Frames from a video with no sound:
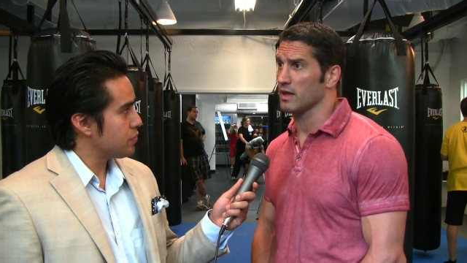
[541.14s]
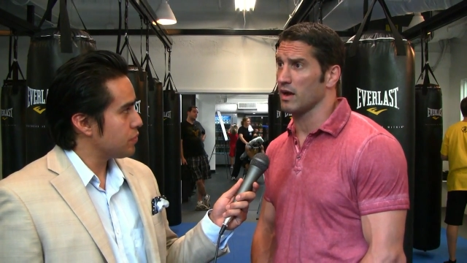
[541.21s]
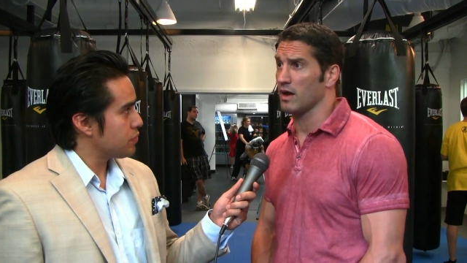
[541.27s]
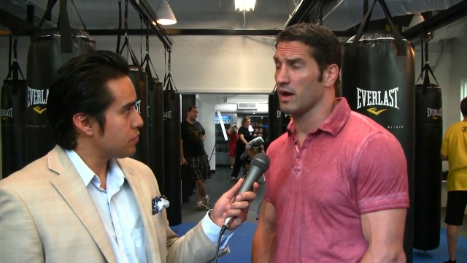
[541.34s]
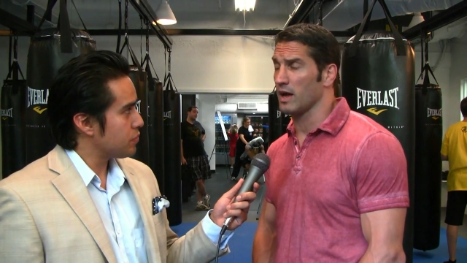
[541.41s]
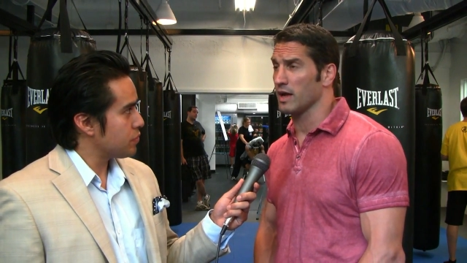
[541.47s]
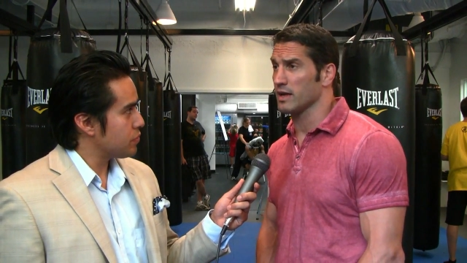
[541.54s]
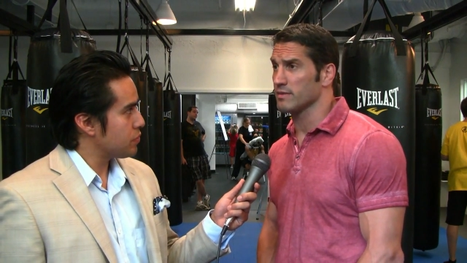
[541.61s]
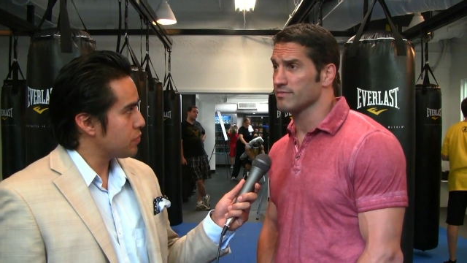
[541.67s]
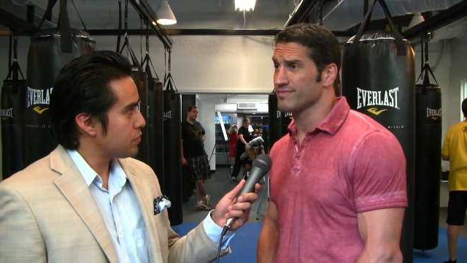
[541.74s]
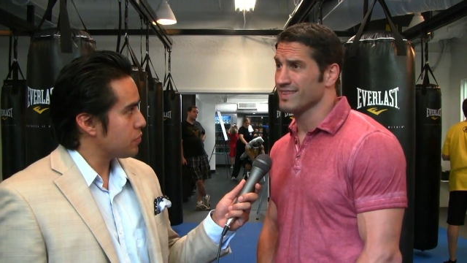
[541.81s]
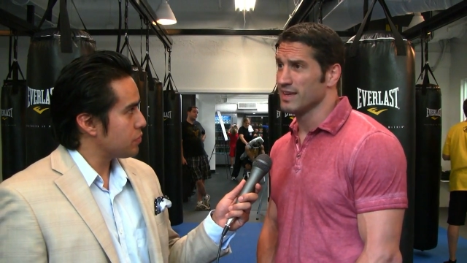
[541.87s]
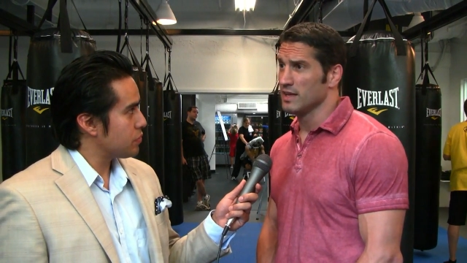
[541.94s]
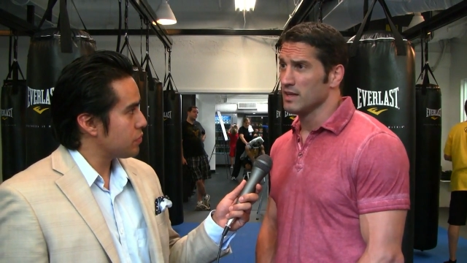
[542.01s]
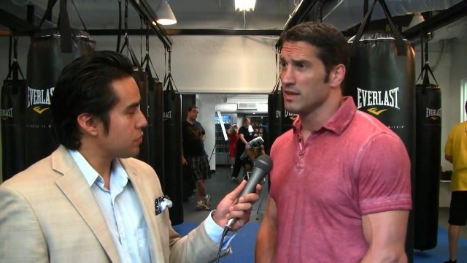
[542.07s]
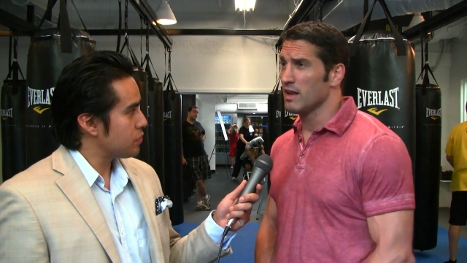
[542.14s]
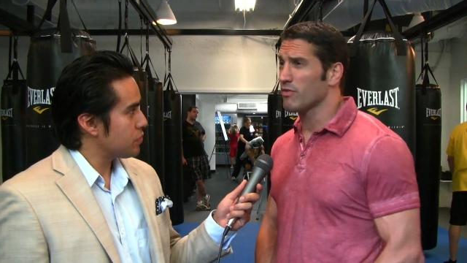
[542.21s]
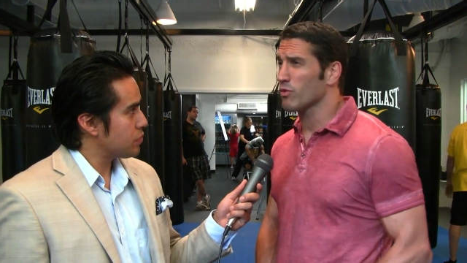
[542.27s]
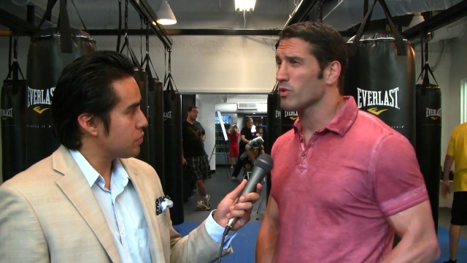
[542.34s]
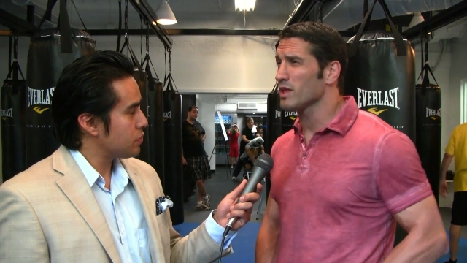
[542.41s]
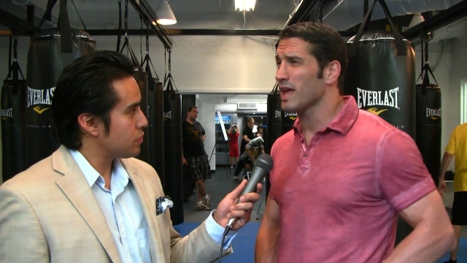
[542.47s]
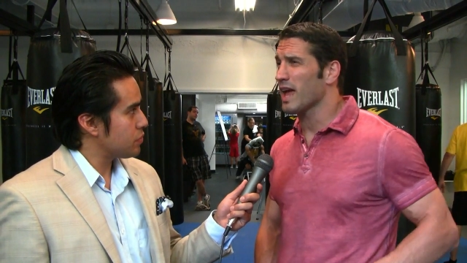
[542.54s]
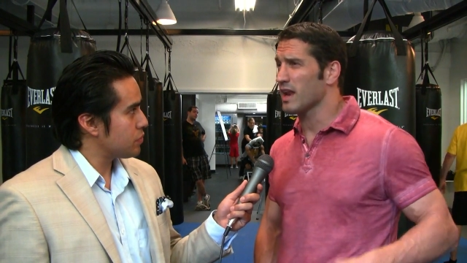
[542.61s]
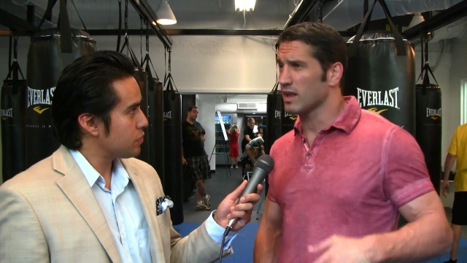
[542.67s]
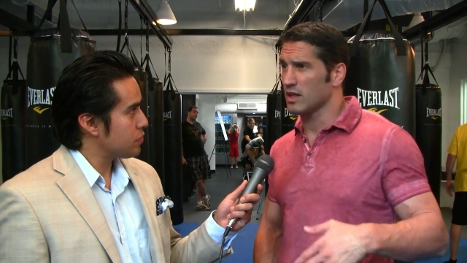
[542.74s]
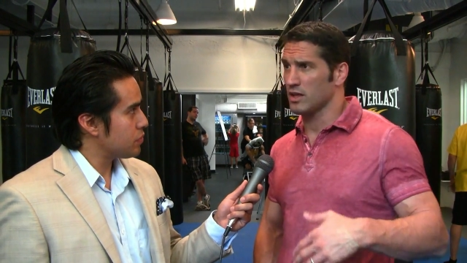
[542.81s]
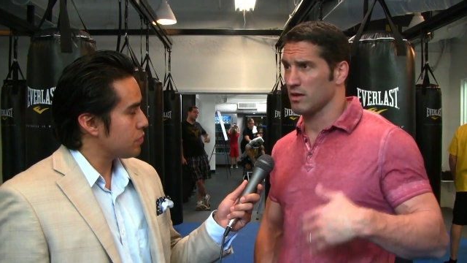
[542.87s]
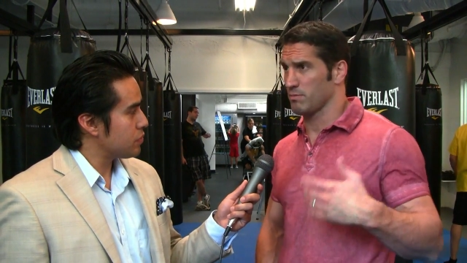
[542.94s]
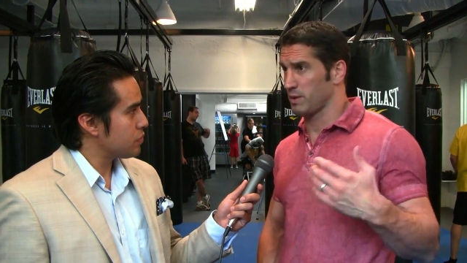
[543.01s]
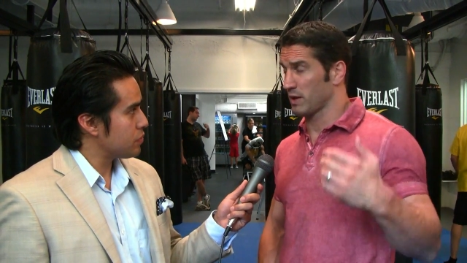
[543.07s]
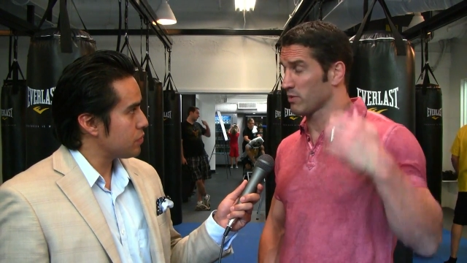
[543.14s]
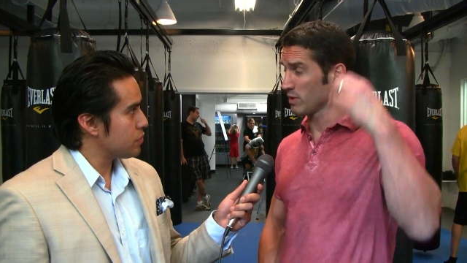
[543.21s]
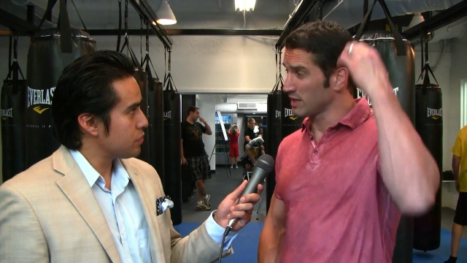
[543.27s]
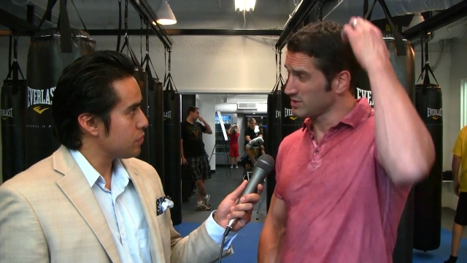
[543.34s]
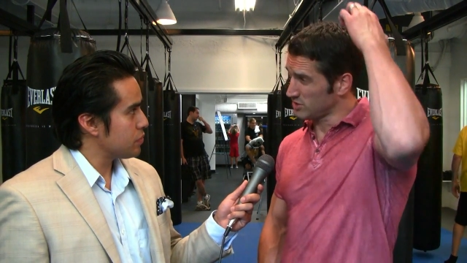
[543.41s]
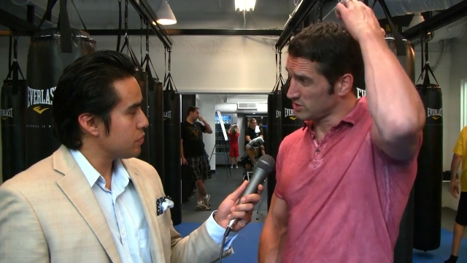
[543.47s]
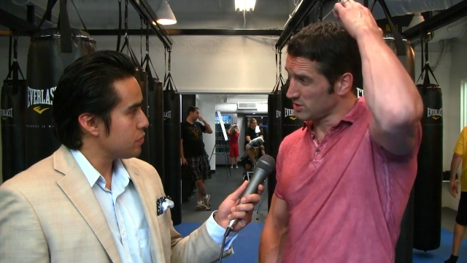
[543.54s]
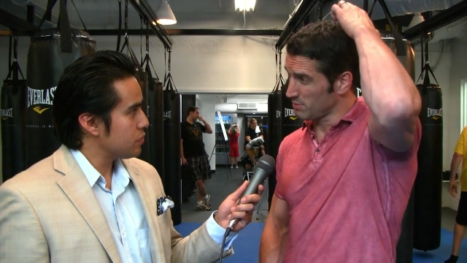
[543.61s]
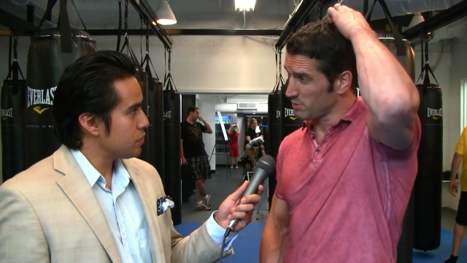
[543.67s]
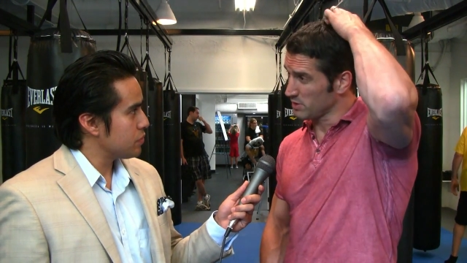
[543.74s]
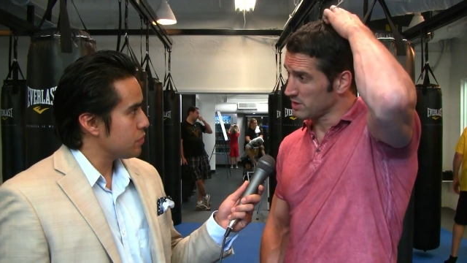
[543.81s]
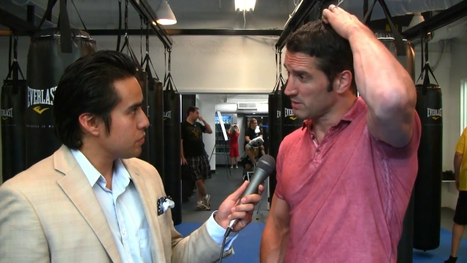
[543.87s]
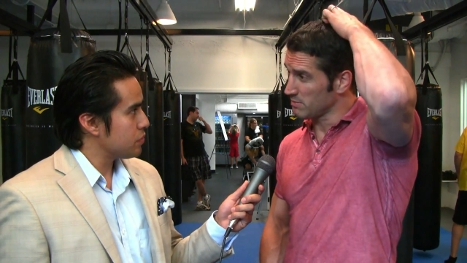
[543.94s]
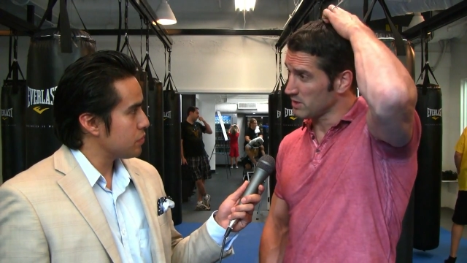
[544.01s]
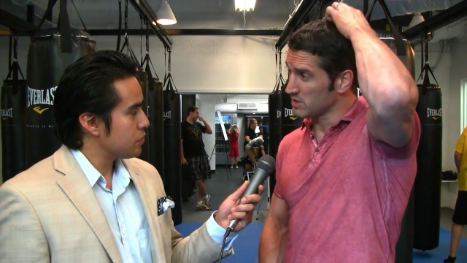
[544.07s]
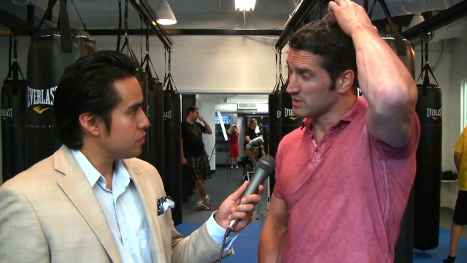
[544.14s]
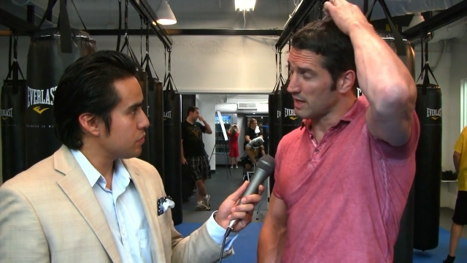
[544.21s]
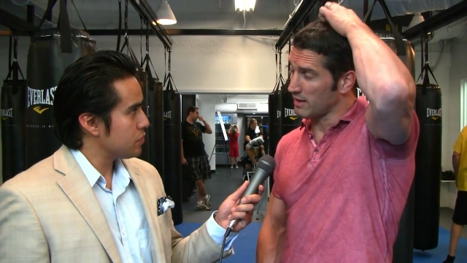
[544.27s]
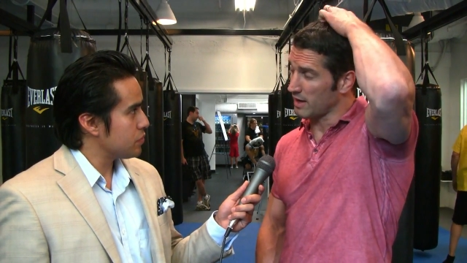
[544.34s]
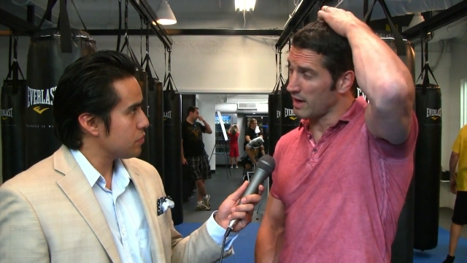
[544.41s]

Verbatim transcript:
Speaker 1: I. never really had a big relationship with him because I,